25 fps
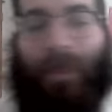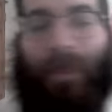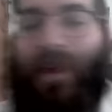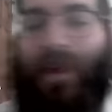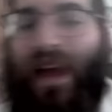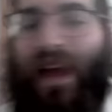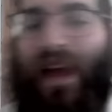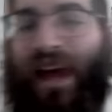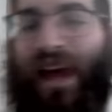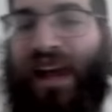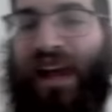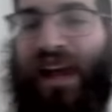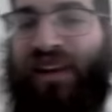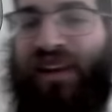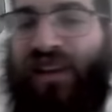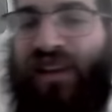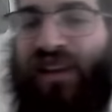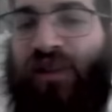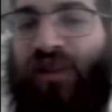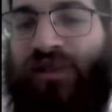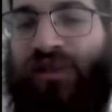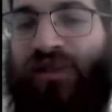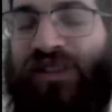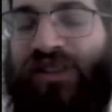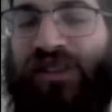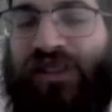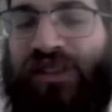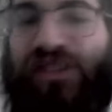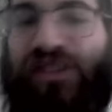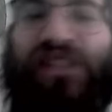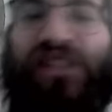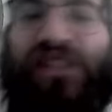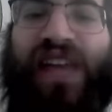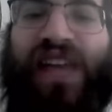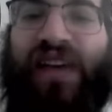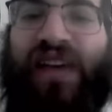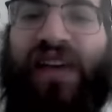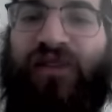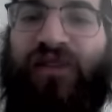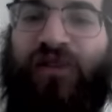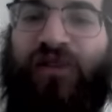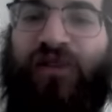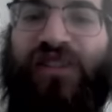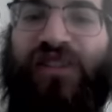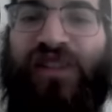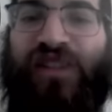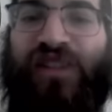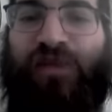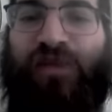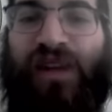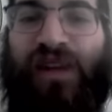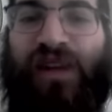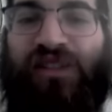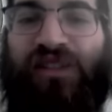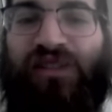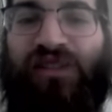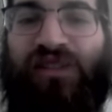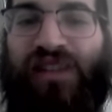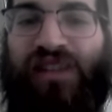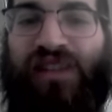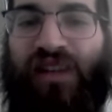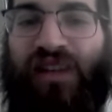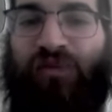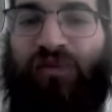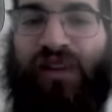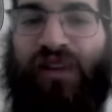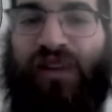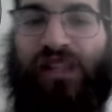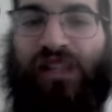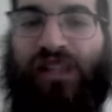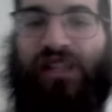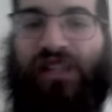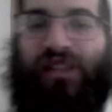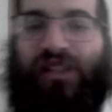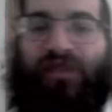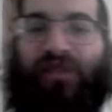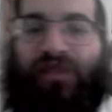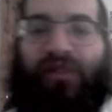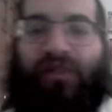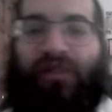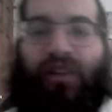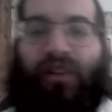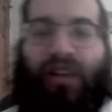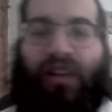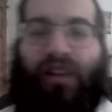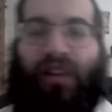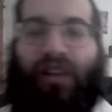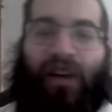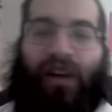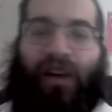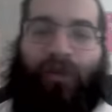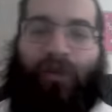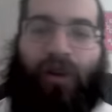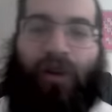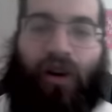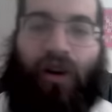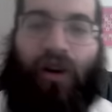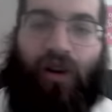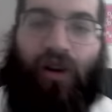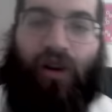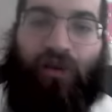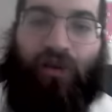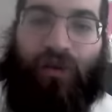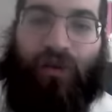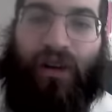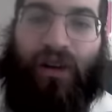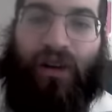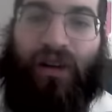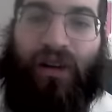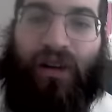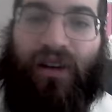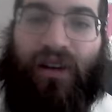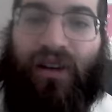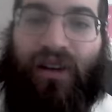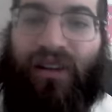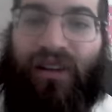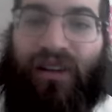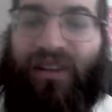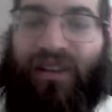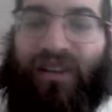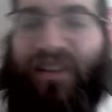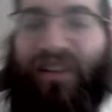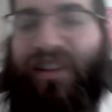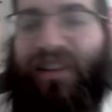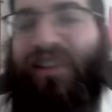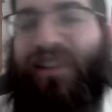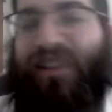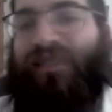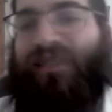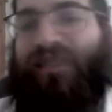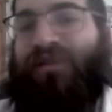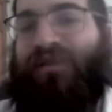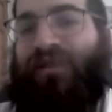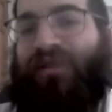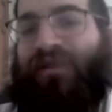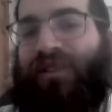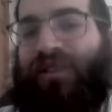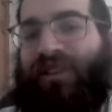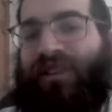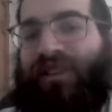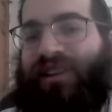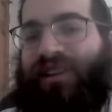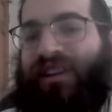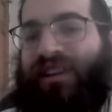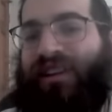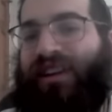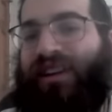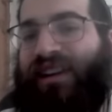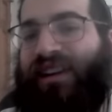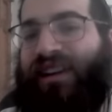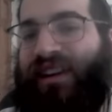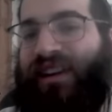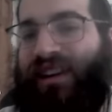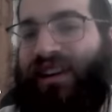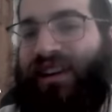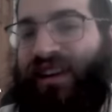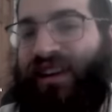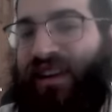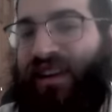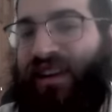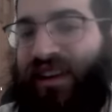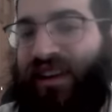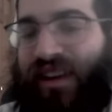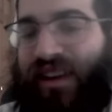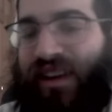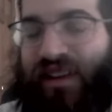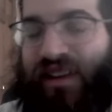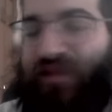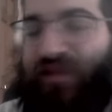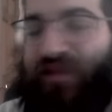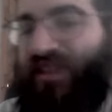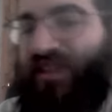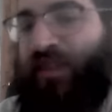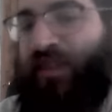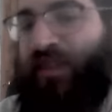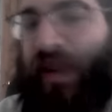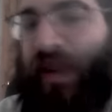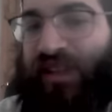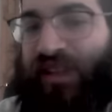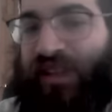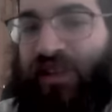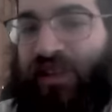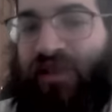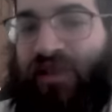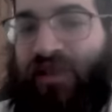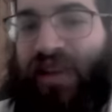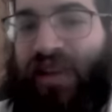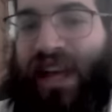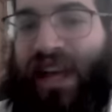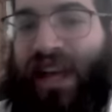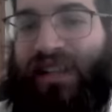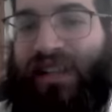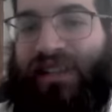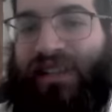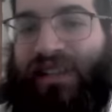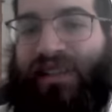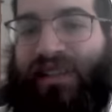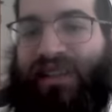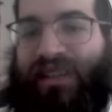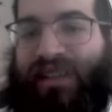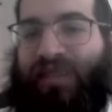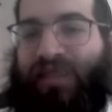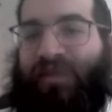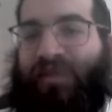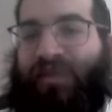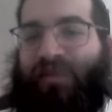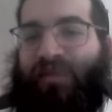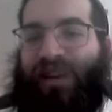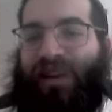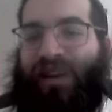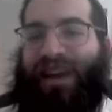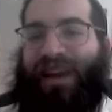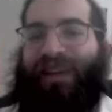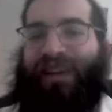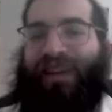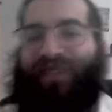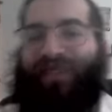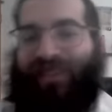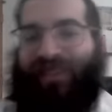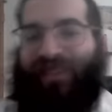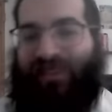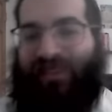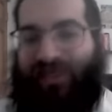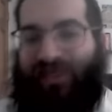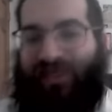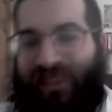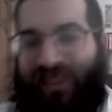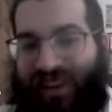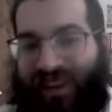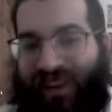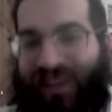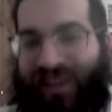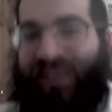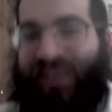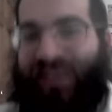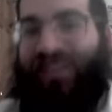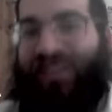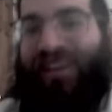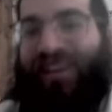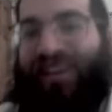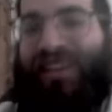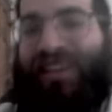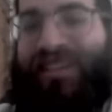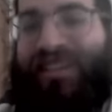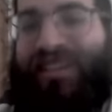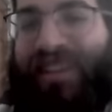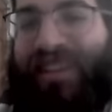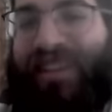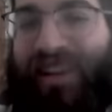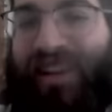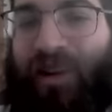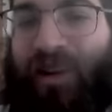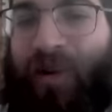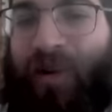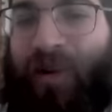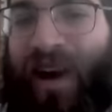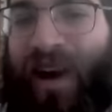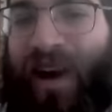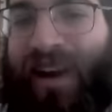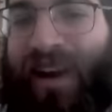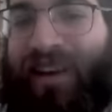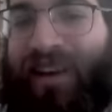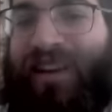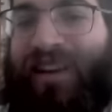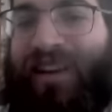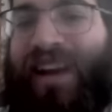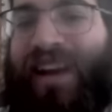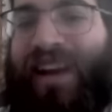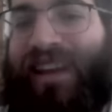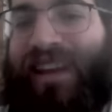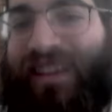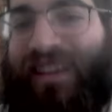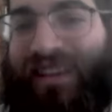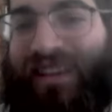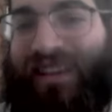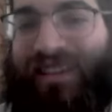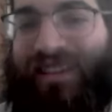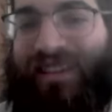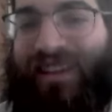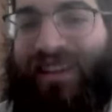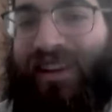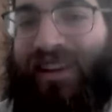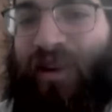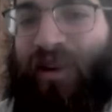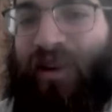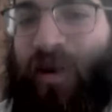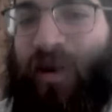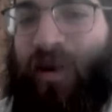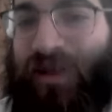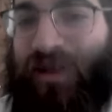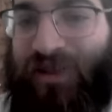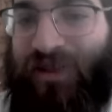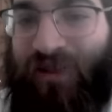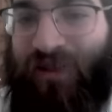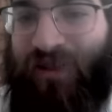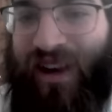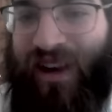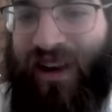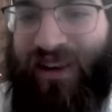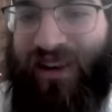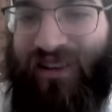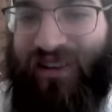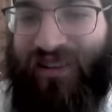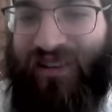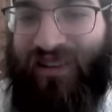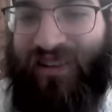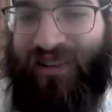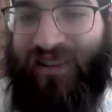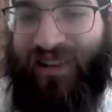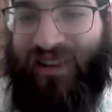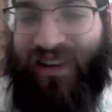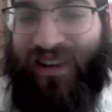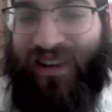And it was saved for special celebrations, for a Lag BaOmer, for special occasions. They would bring out the Hasidic choir and the Hasidic horse riders.